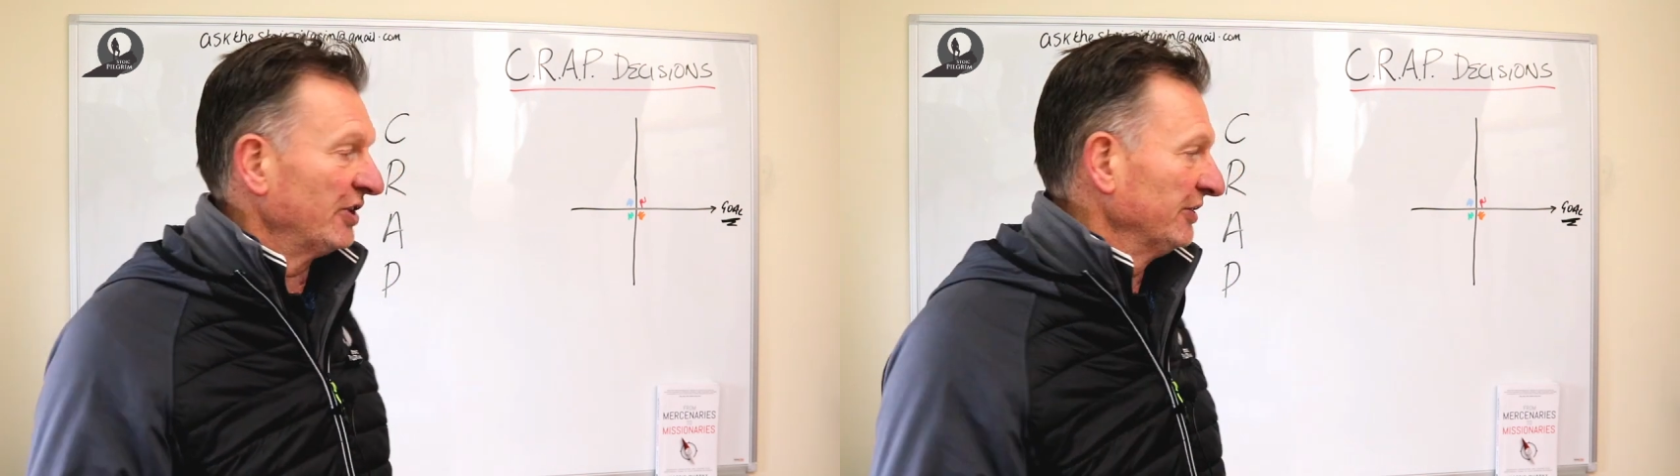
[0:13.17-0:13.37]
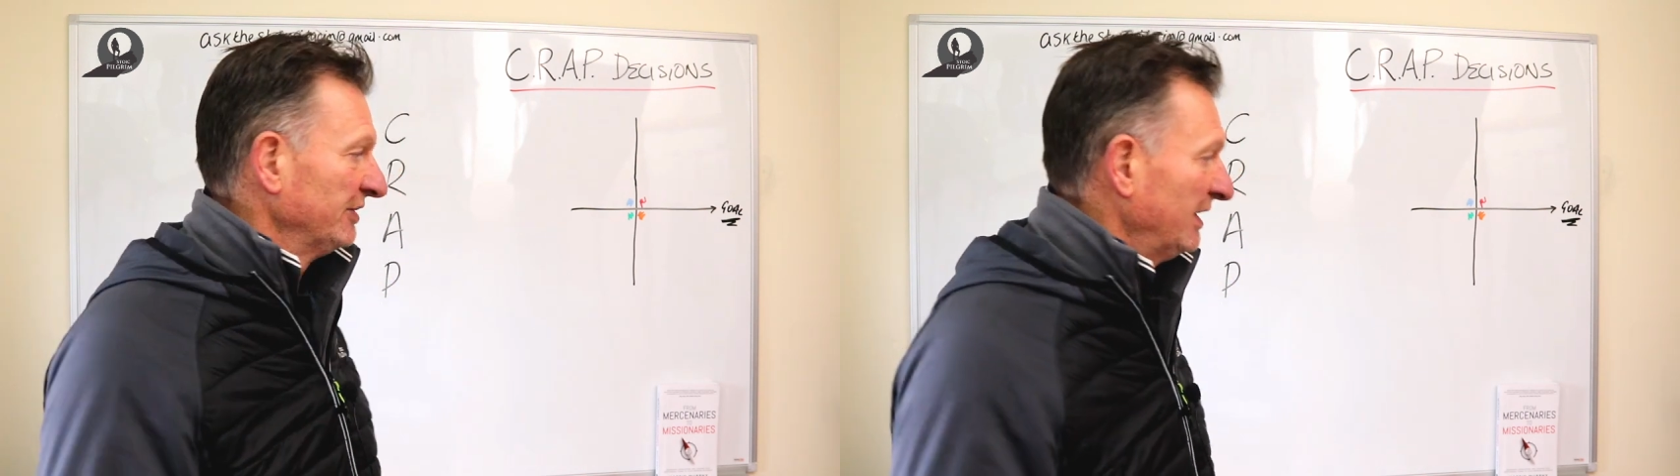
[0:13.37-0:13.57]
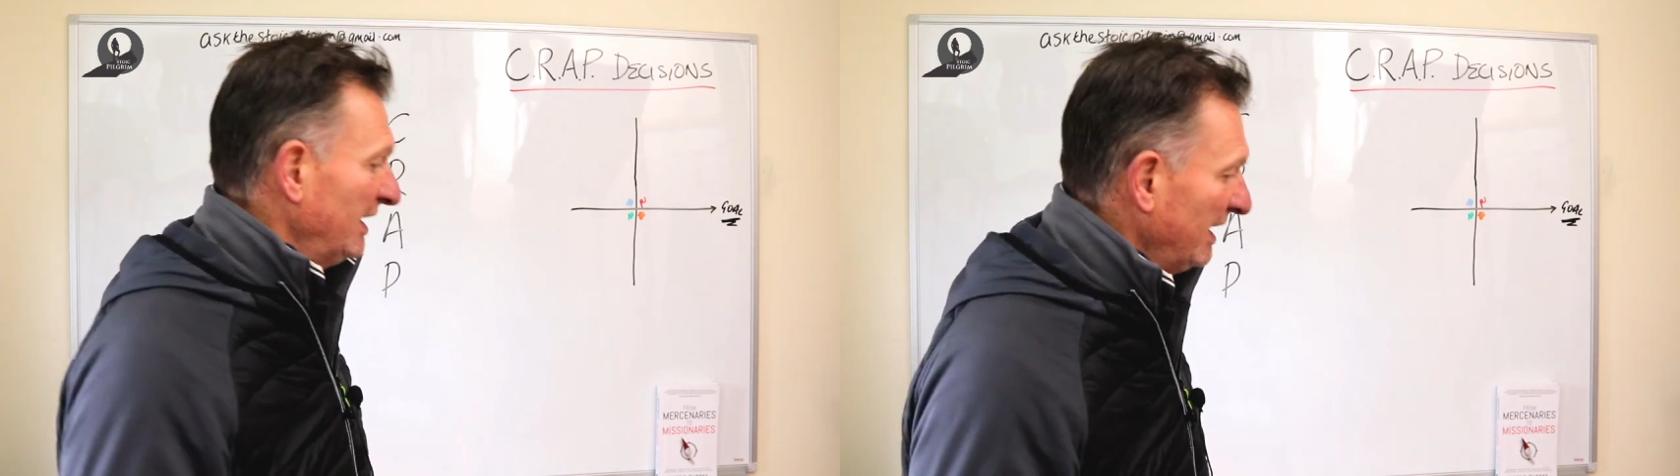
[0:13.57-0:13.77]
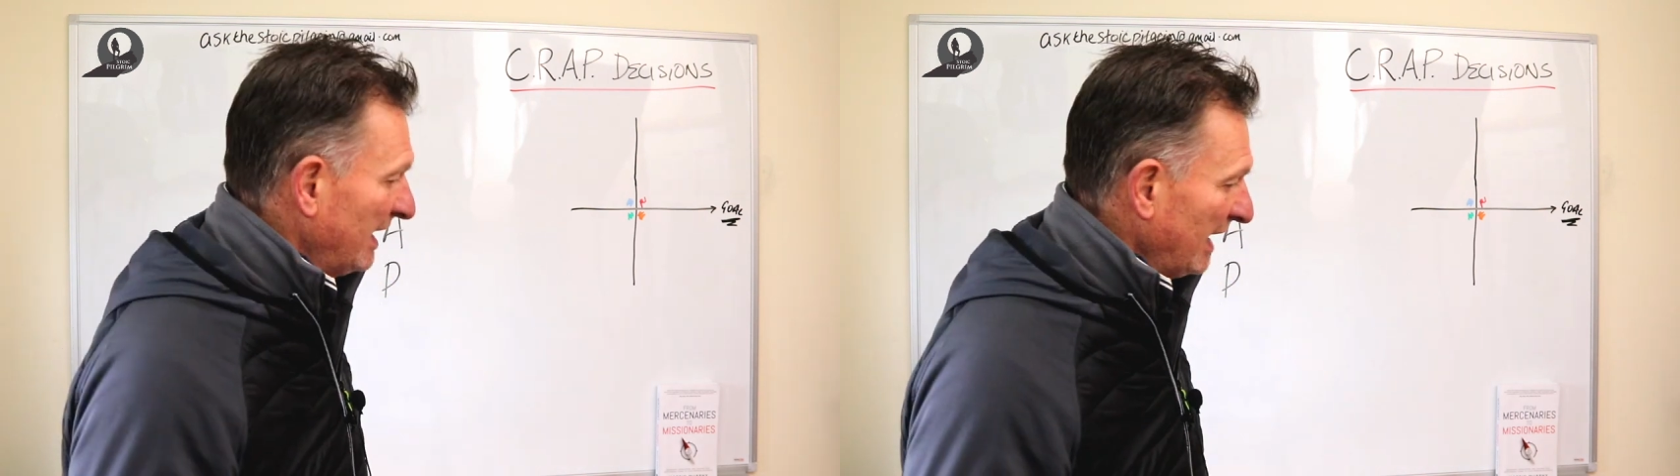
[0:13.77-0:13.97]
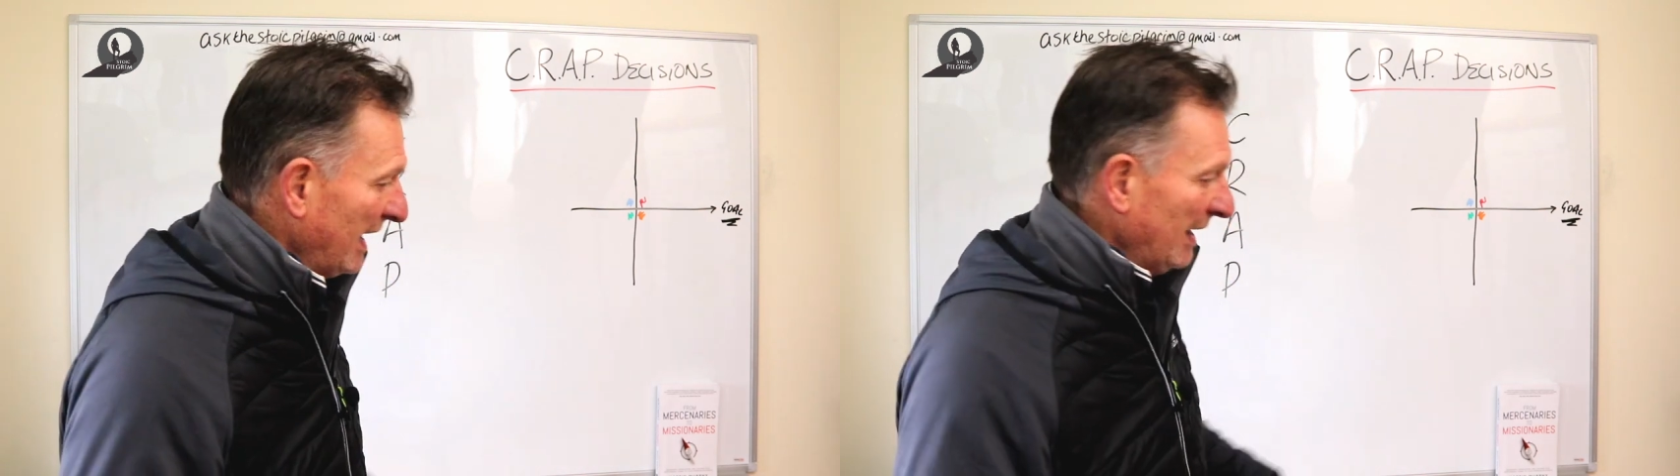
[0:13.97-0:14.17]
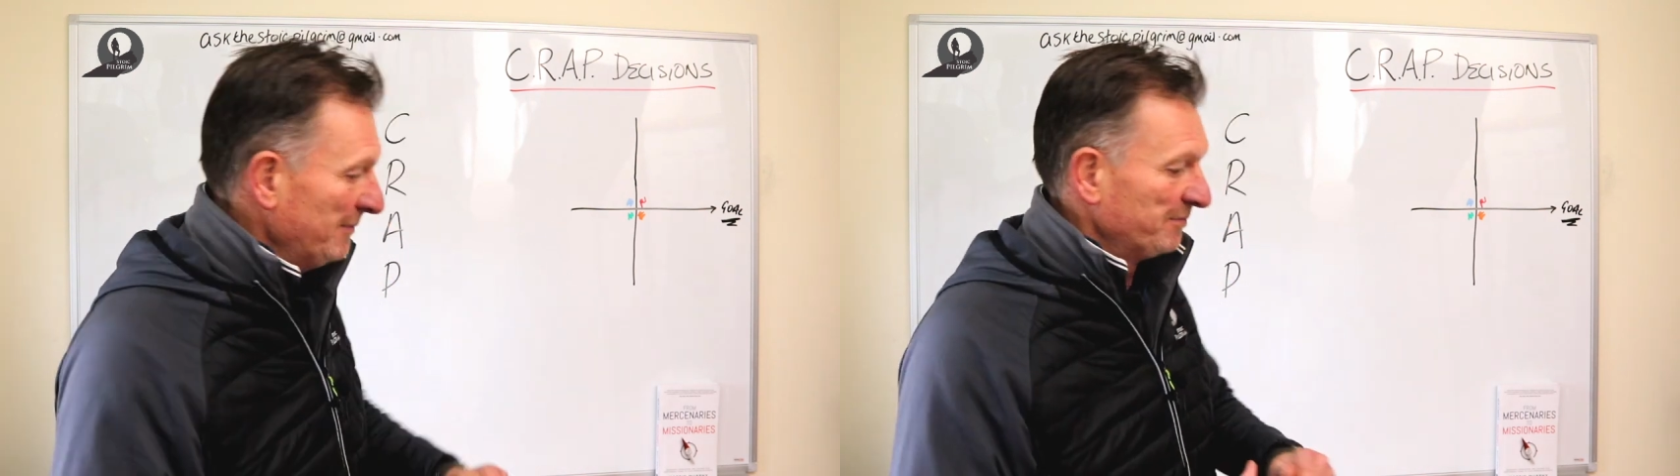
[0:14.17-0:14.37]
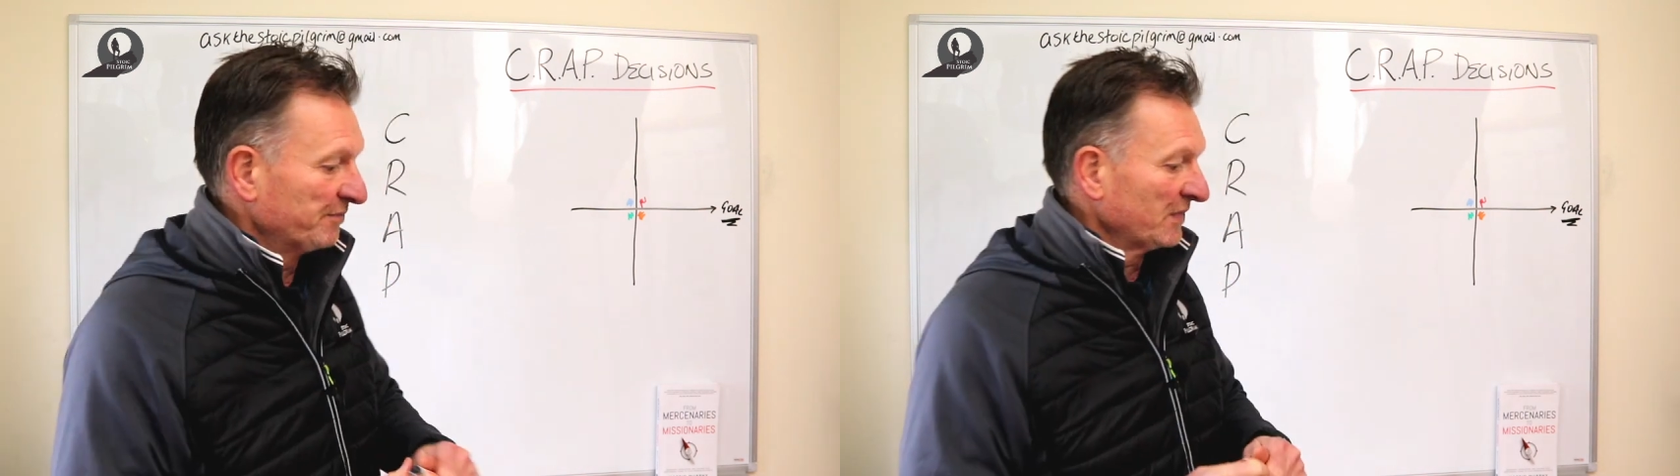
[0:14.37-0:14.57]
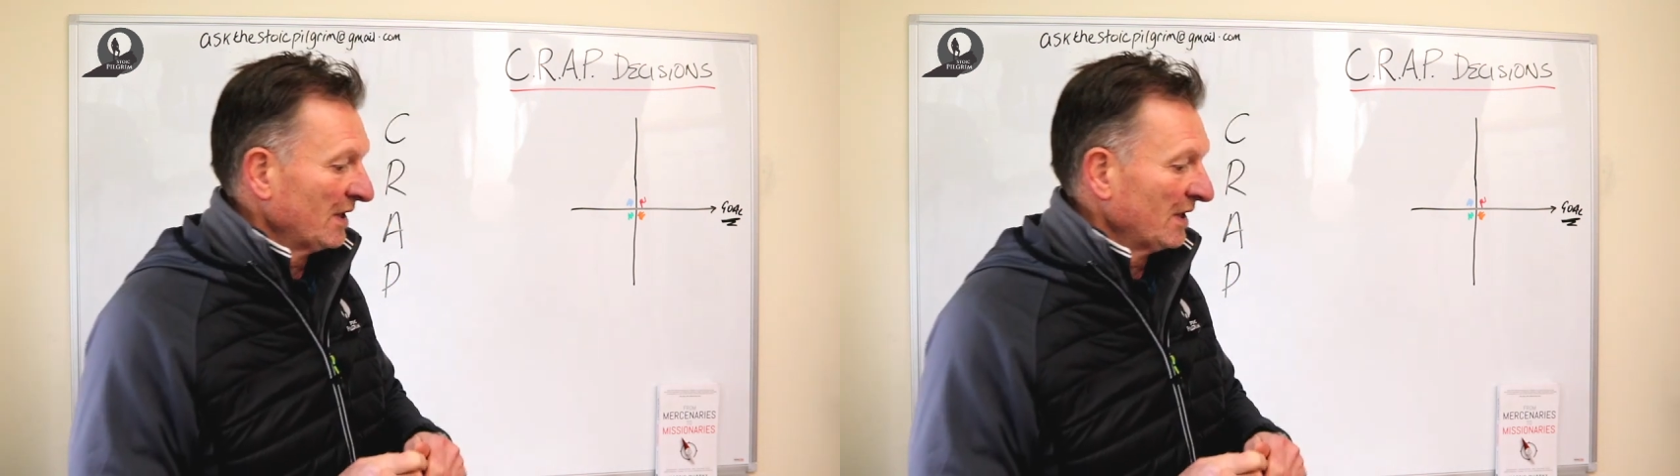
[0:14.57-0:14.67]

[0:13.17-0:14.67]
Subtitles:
on? If